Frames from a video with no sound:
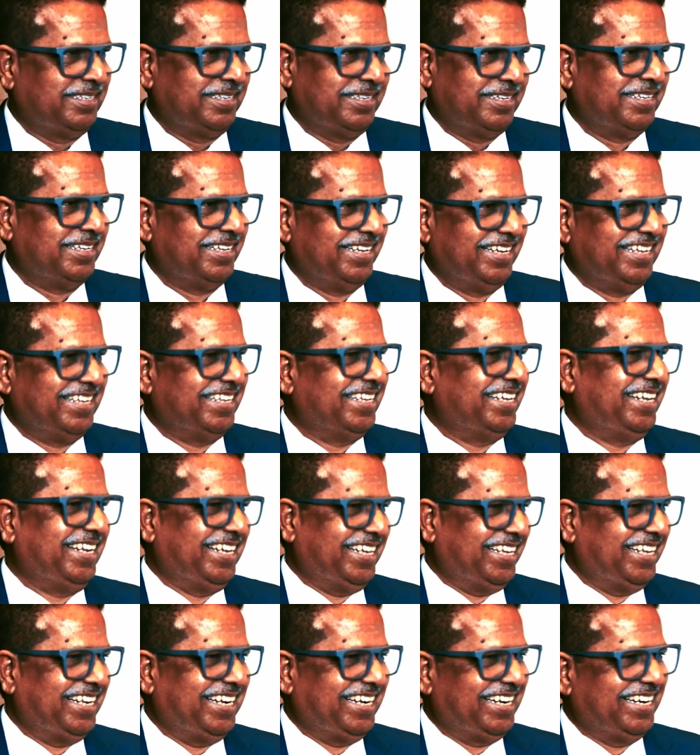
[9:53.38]

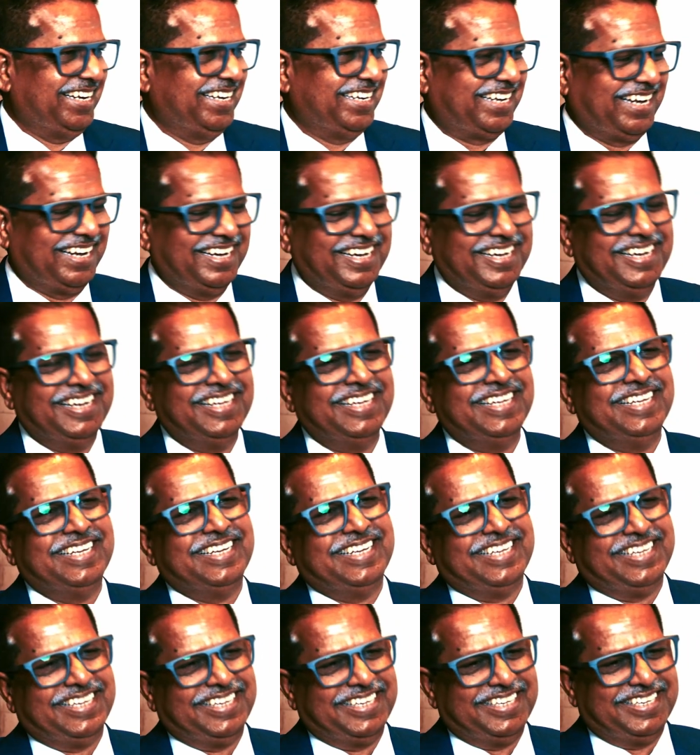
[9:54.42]
little
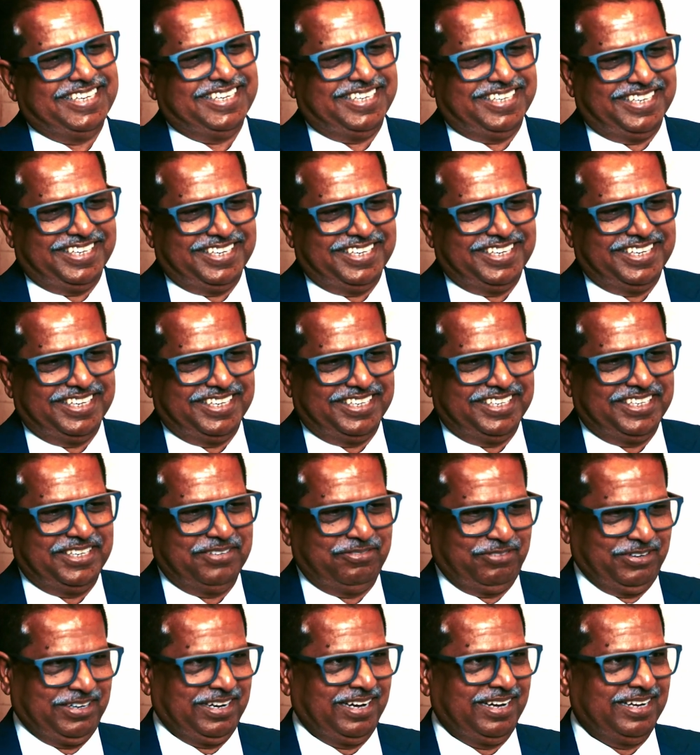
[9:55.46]

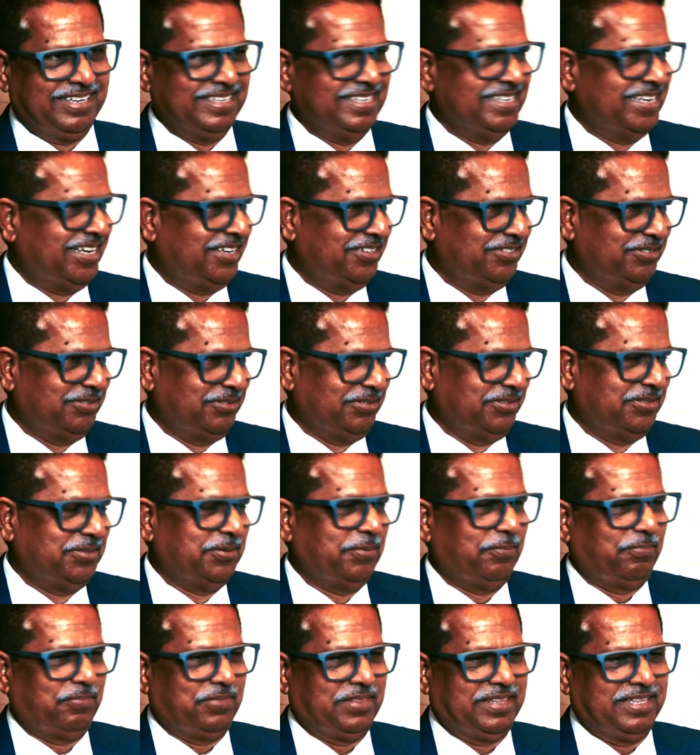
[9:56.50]
difficulty now.
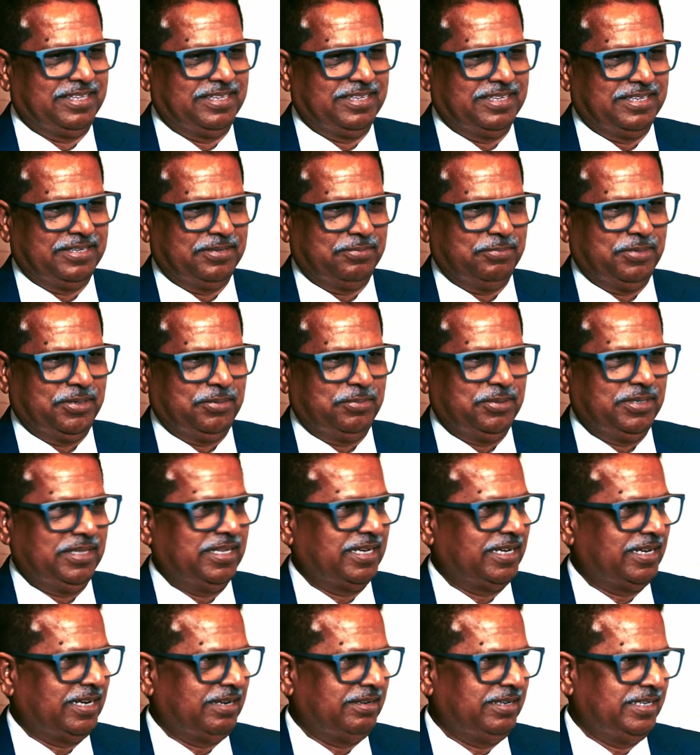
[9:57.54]
maybe
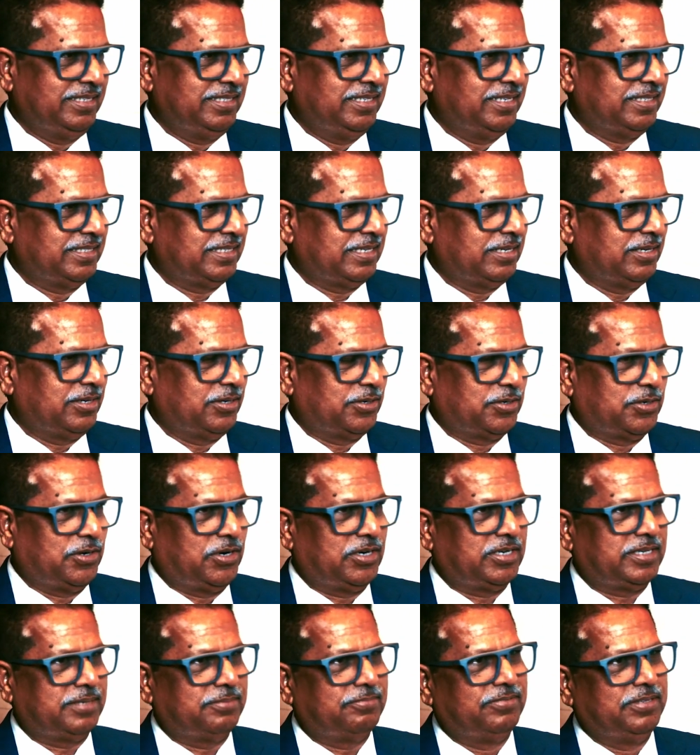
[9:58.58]
the age has
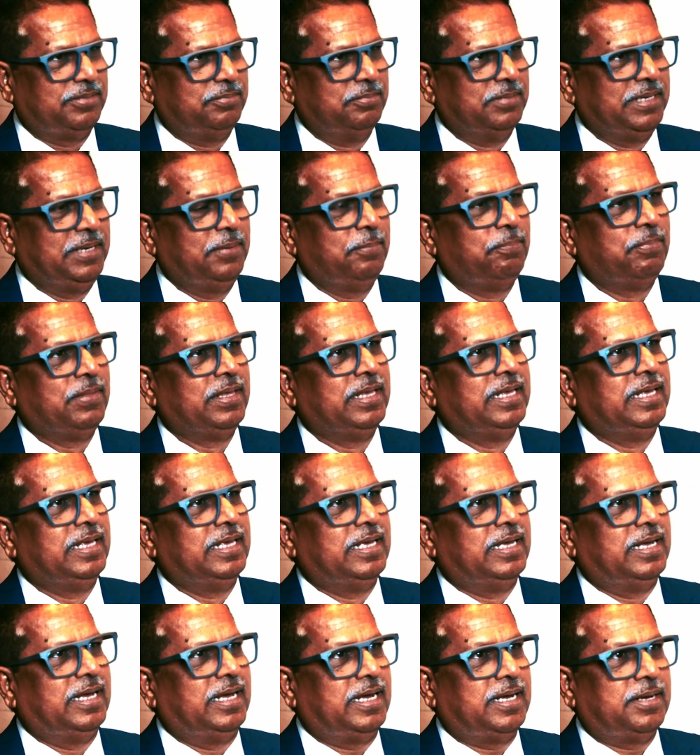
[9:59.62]
caught up with me.
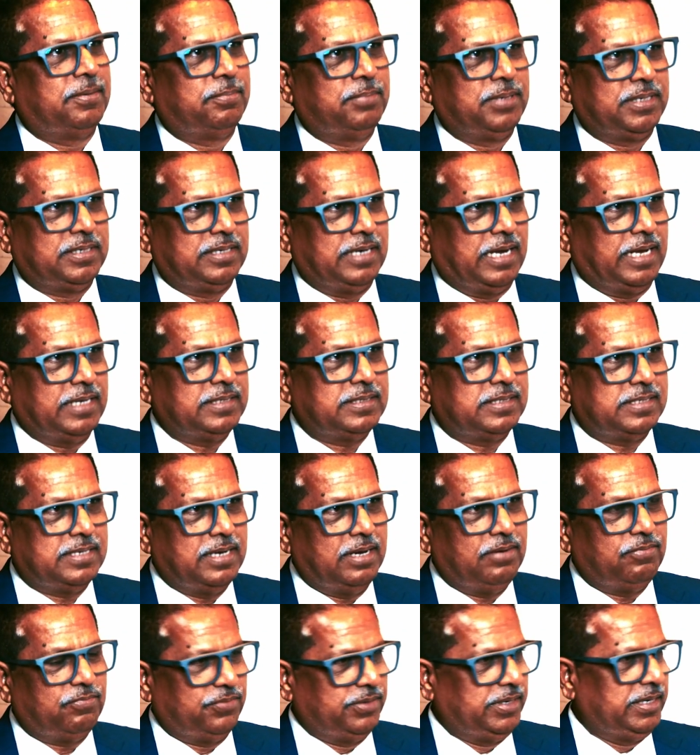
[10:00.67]
But I
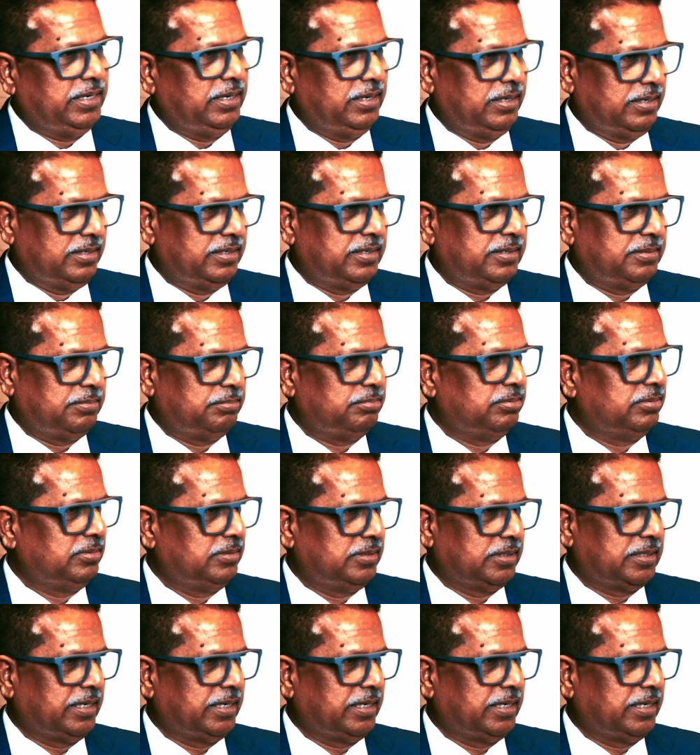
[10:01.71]
still feel the